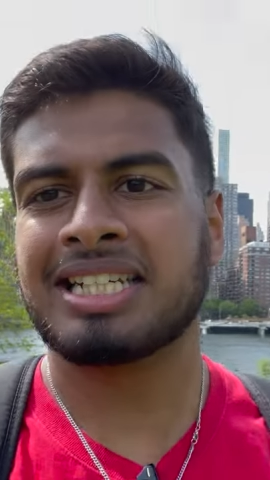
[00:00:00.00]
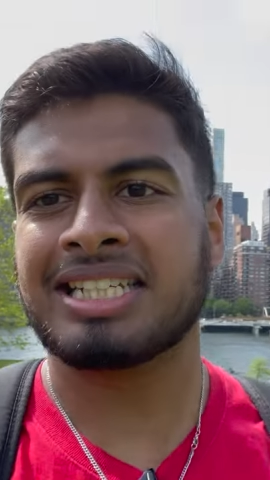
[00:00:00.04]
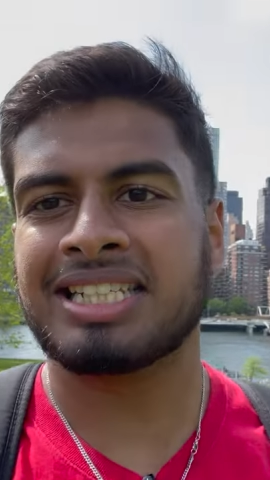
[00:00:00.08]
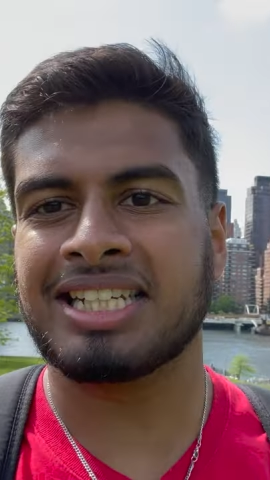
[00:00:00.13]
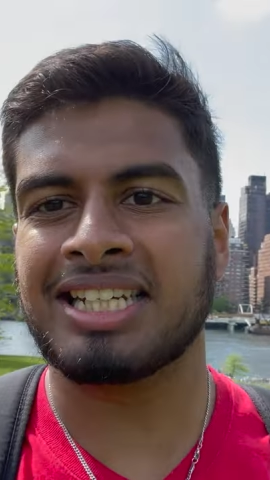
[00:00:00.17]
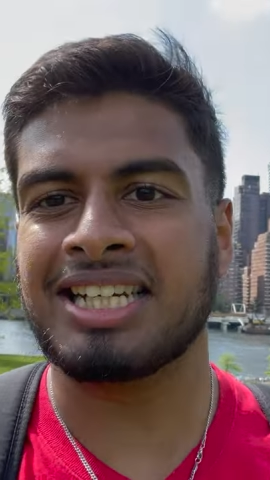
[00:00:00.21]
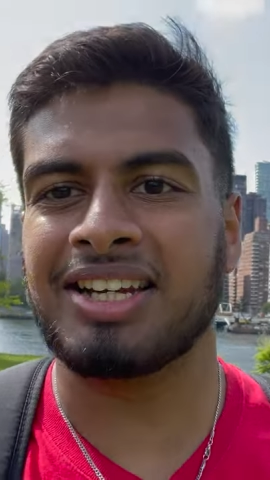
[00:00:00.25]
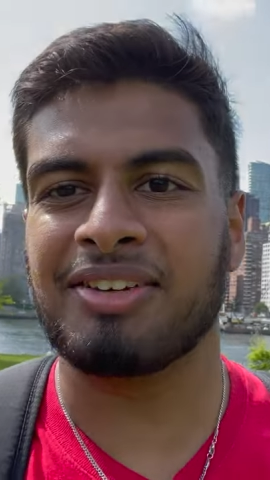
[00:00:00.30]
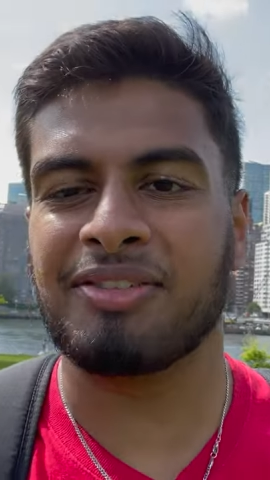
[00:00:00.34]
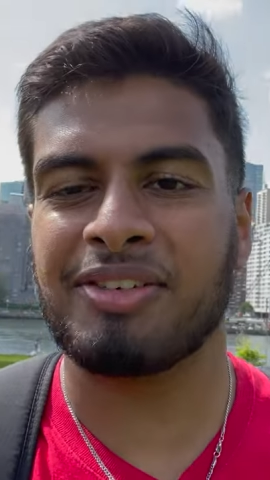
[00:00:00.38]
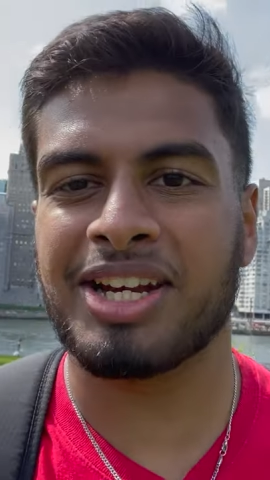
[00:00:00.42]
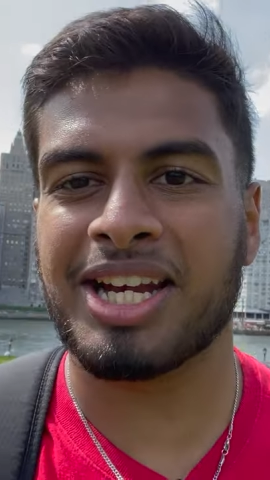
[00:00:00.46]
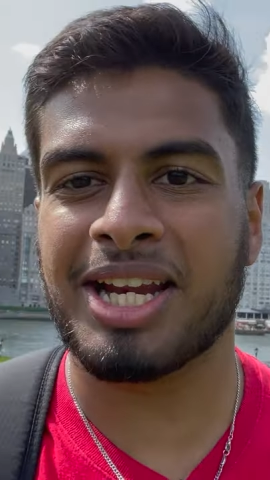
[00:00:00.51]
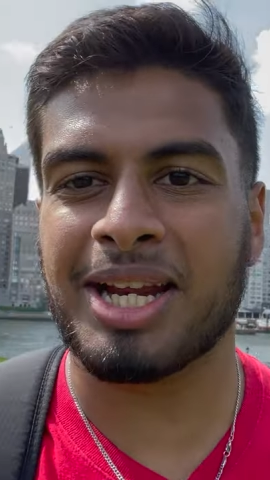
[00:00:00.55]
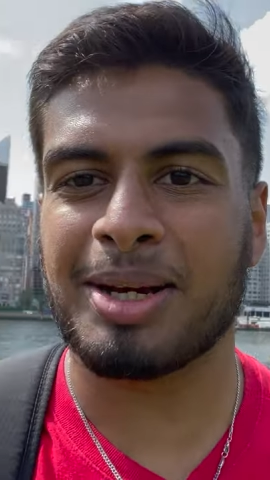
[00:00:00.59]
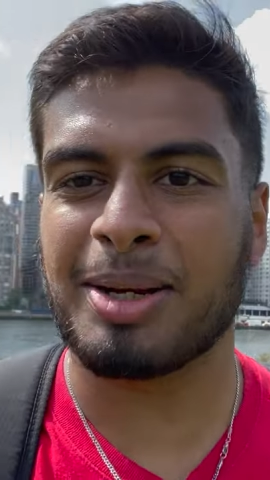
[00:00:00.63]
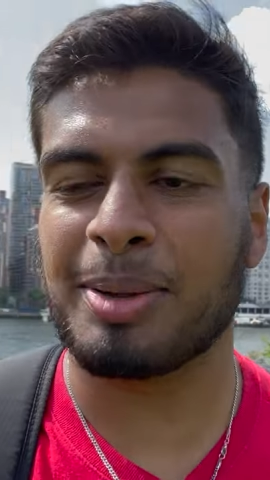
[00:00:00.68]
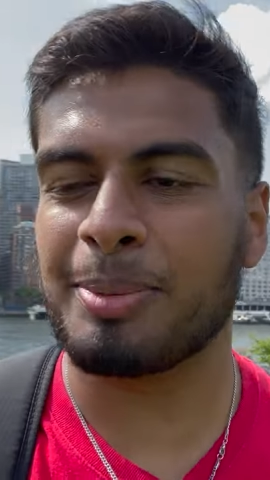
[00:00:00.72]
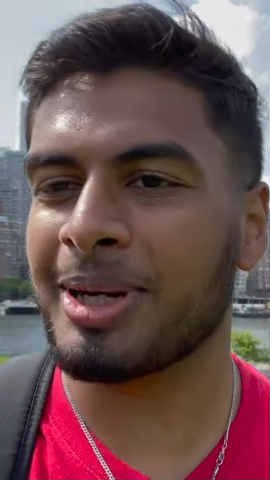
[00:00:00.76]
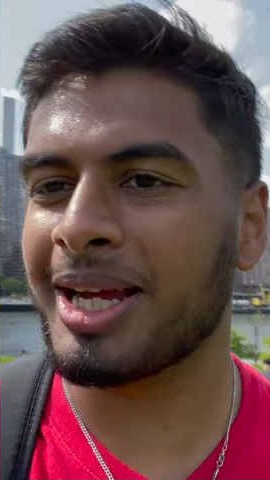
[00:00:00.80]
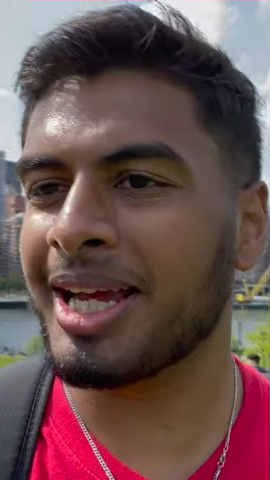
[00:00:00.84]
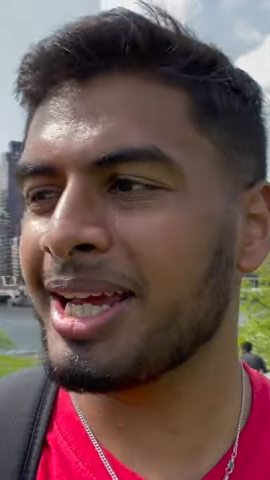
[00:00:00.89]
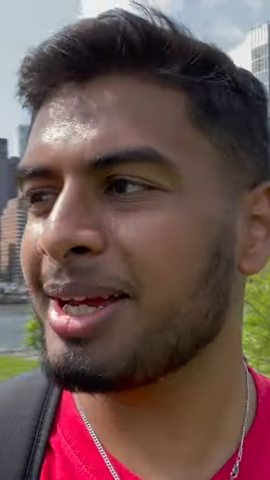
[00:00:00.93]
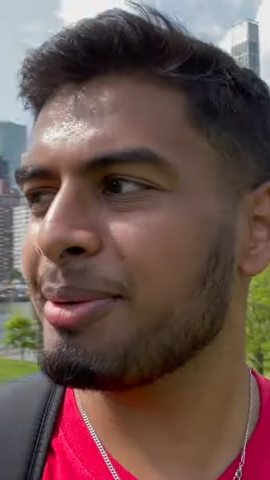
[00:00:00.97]
didn't even end
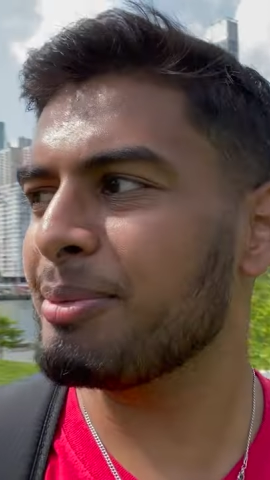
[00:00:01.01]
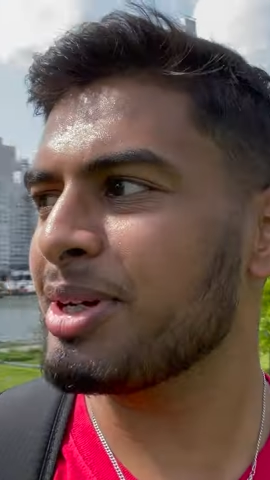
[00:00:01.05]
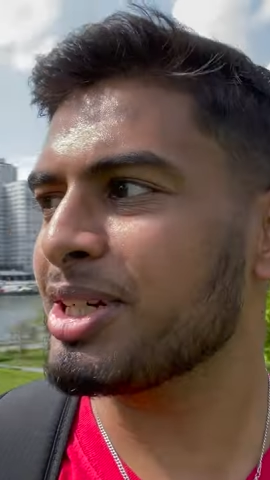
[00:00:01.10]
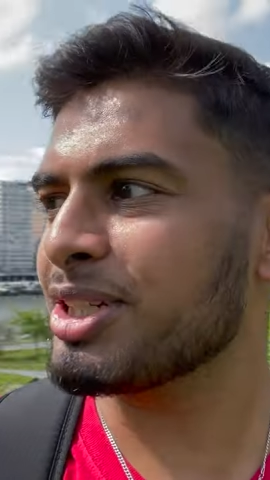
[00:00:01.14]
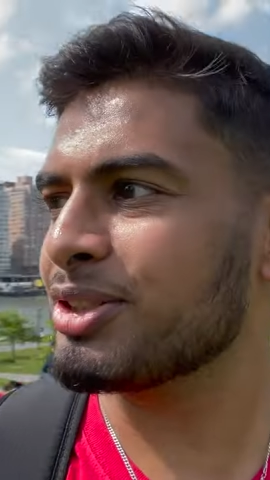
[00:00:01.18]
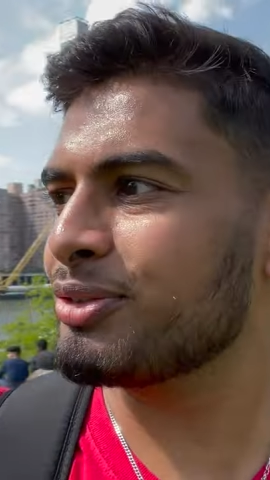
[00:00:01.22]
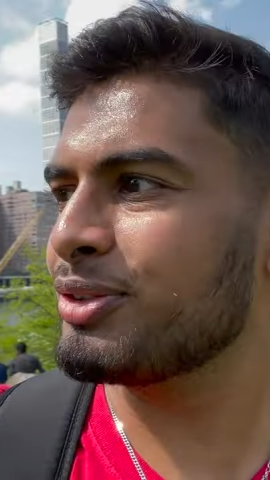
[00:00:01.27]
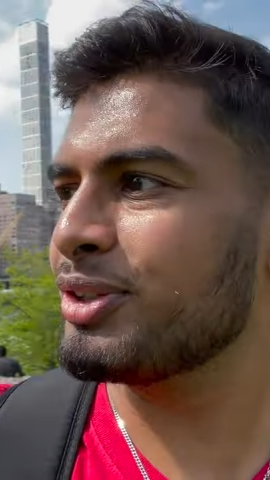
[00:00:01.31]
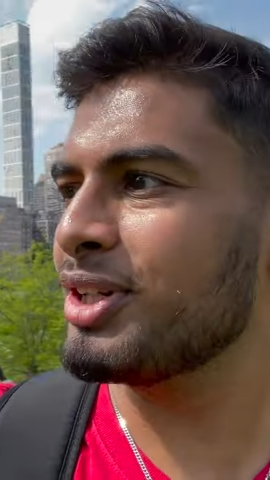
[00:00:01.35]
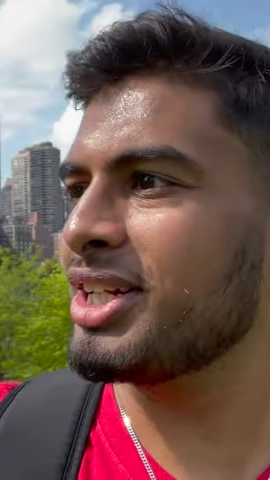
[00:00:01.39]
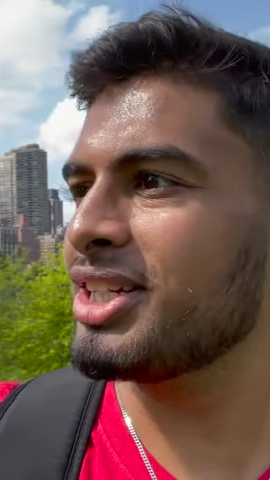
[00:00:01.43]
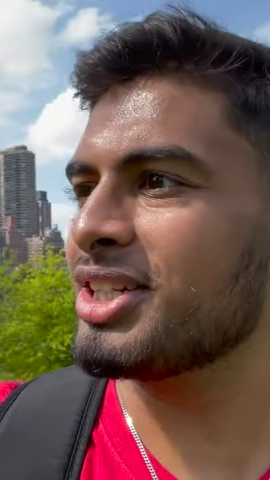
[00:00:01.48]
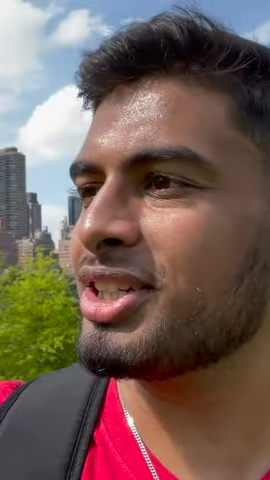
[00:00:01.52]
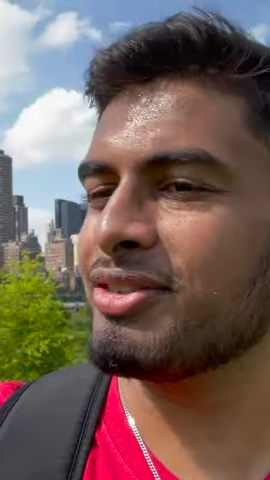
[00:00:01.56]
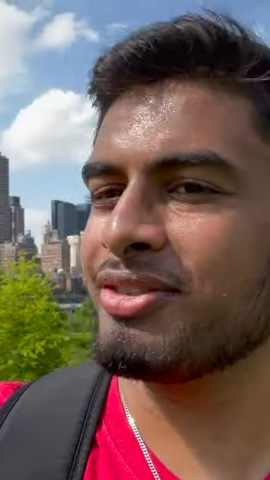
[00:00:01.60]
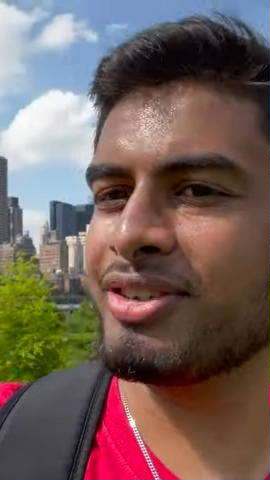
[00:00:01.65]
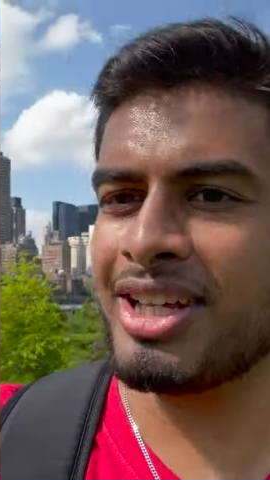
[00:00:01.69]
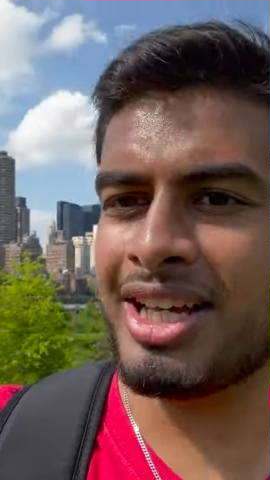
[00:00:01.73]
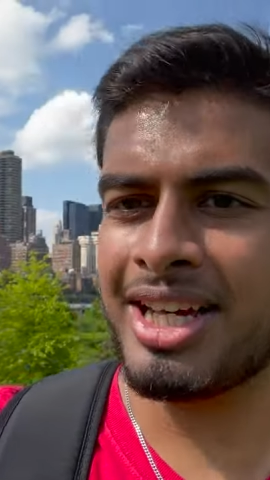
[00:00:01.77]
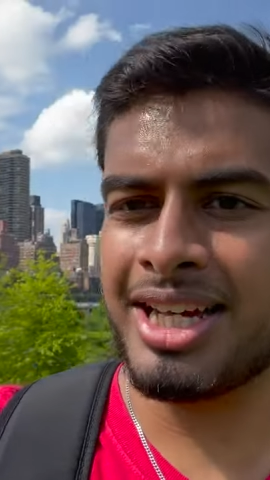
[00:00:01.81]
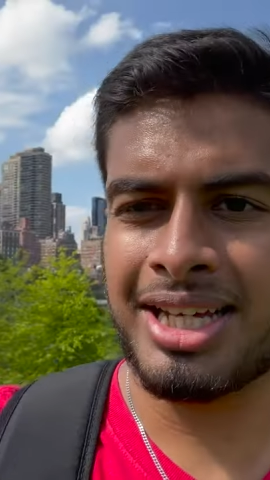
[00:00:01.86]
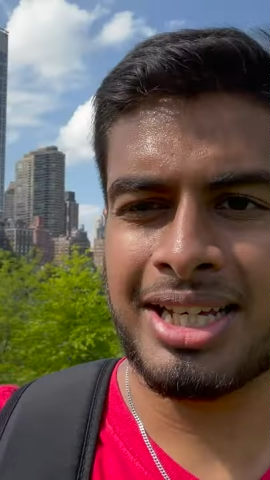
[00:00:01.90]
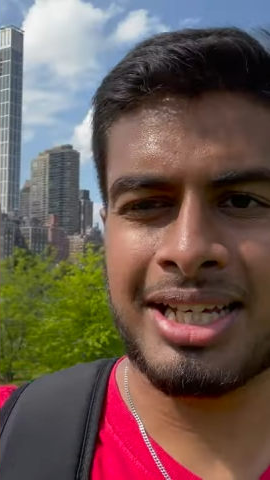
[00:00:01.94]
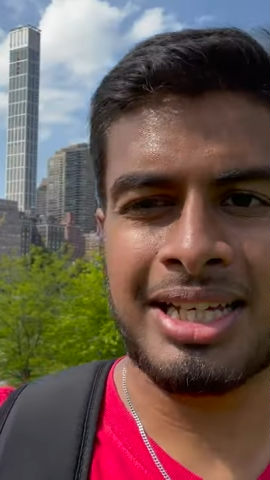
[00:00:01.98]
up getting much footage of
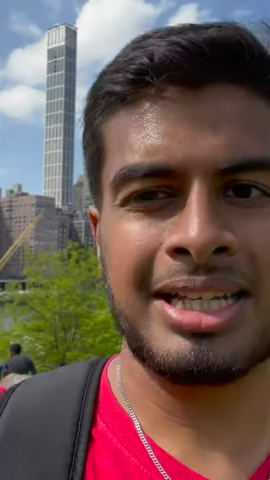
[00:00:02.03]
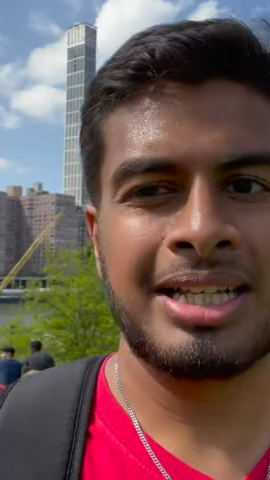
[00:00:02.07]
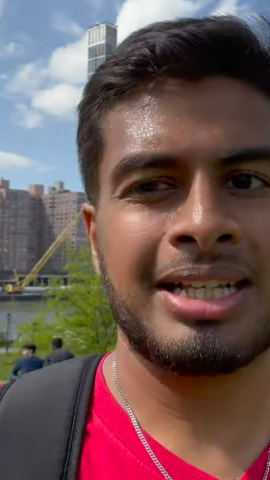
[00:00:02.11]
that.